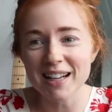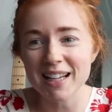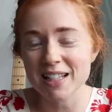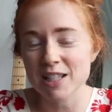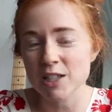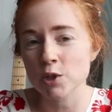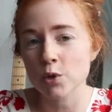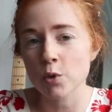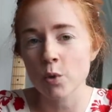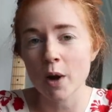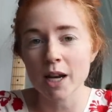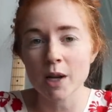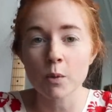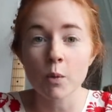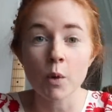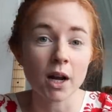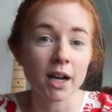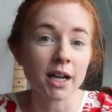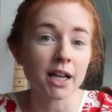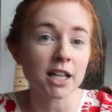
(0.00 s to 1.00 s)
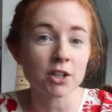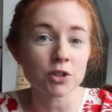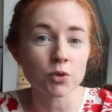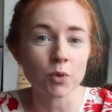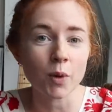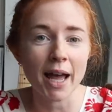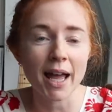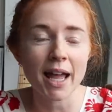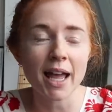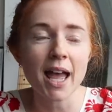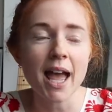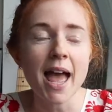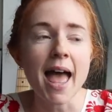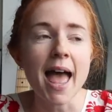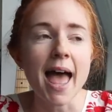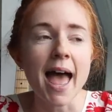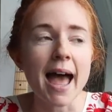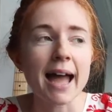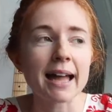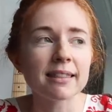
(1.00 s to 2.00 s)
It's 21 each way.
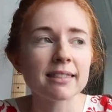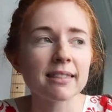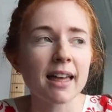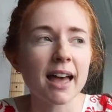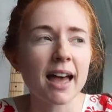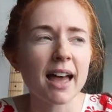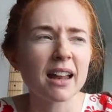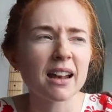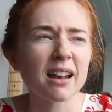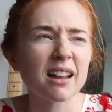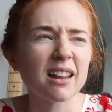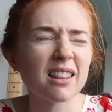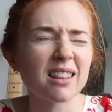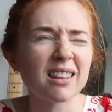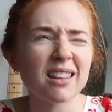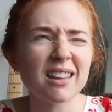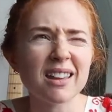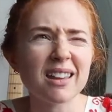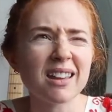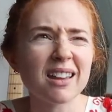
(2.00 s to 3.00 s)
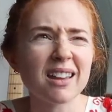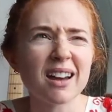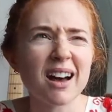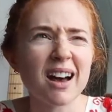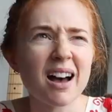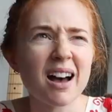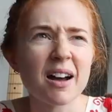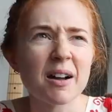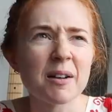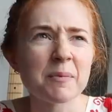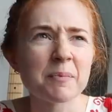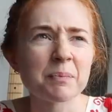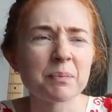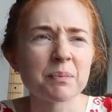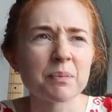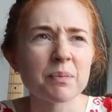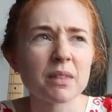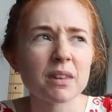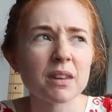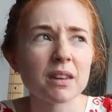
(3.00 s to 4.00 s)
And then
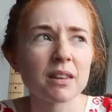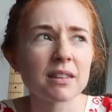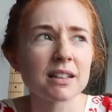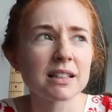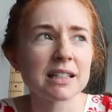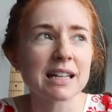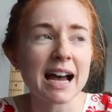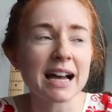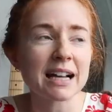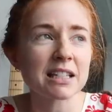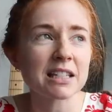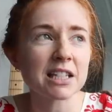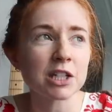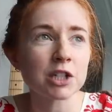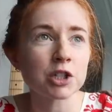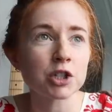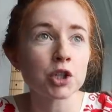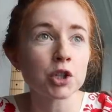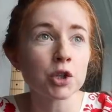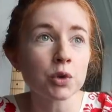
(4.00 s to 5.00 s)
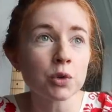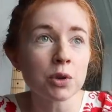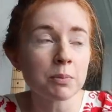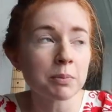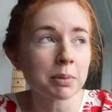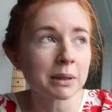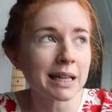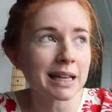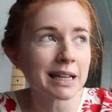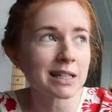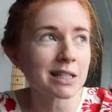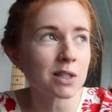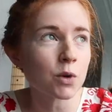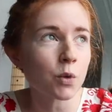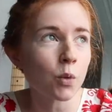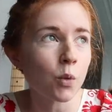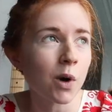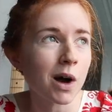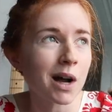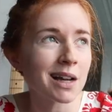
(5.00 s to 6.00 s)
the taxi to the place
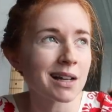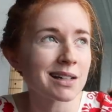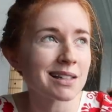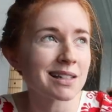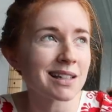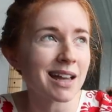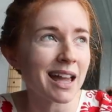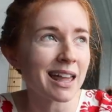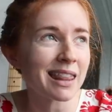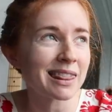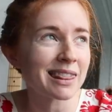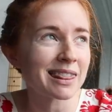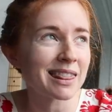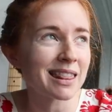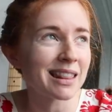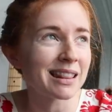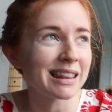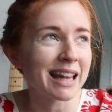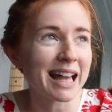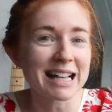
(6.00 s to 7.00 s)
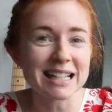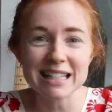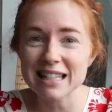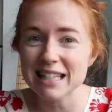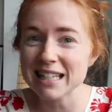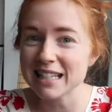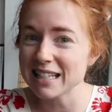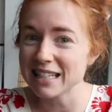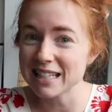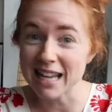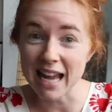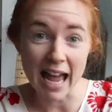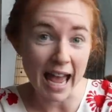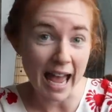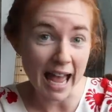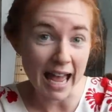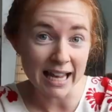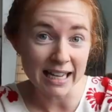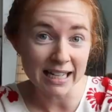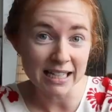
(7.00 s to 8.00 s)
was less than
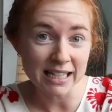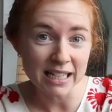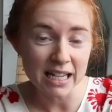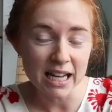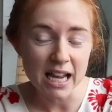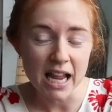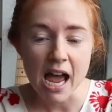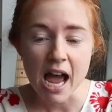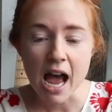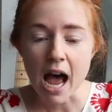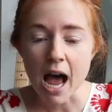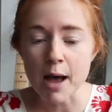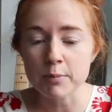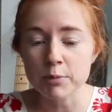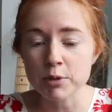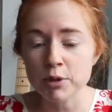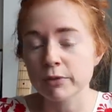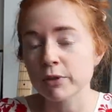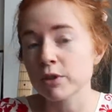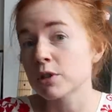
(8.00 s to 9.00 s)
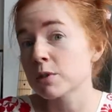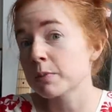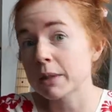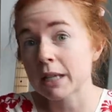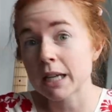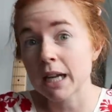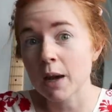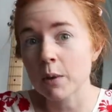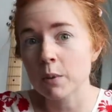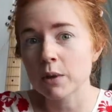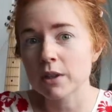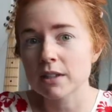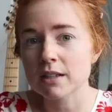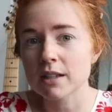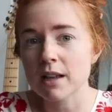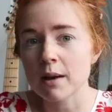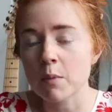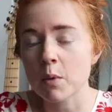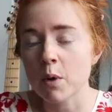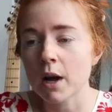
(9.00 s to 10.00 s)
10. So if you're splitting it with
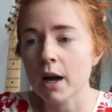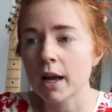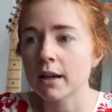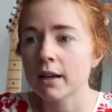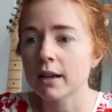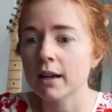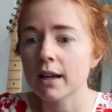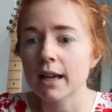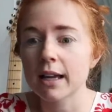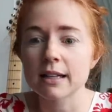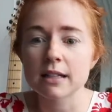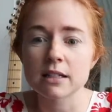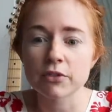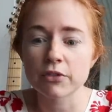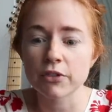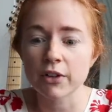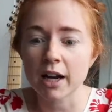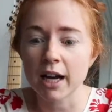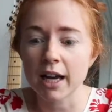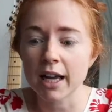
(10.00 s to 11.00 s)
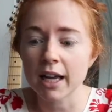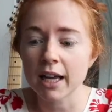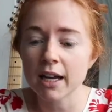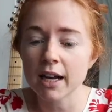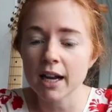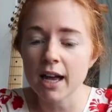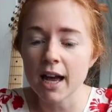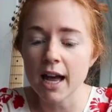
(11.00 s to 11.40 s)
someone, it's fine.